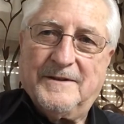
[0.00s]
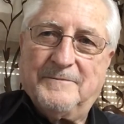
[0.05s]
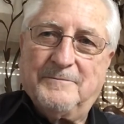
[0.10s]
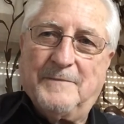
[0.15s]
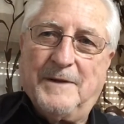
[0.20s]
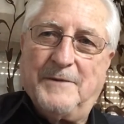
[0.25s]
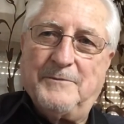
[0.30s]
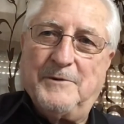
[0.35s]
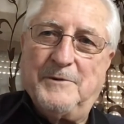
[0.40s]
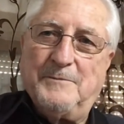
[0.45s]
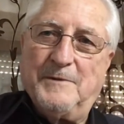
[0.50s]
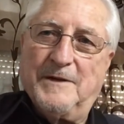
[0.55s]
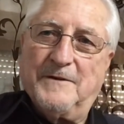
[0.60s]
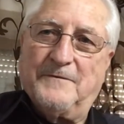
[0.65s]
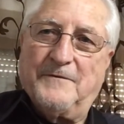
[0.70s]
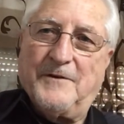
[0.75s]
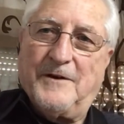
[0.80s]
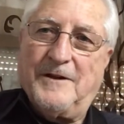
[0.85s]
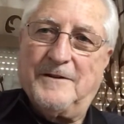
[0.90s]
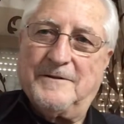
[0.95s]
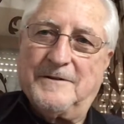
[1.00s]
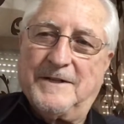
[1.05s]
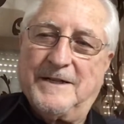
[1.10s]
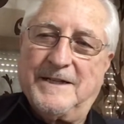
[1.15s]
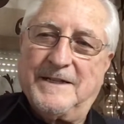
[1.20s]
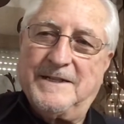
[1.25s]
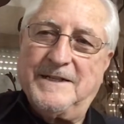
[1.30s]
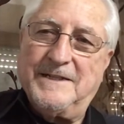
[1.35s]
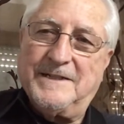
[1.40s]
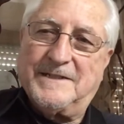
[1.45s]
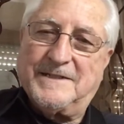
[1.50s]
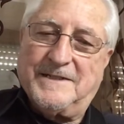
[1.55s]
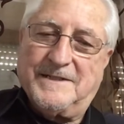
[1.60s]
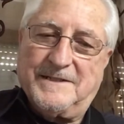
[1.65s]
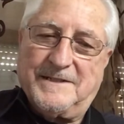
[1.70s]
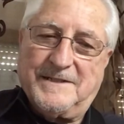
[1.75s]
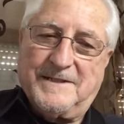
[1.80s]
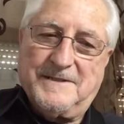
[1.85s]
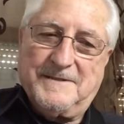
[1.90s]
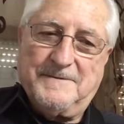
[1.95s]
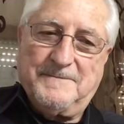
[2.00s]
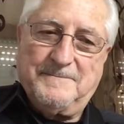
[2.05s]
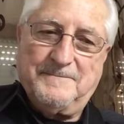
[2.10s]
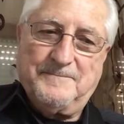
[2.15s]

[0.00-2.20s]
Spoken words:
maybe you've been following at a distance.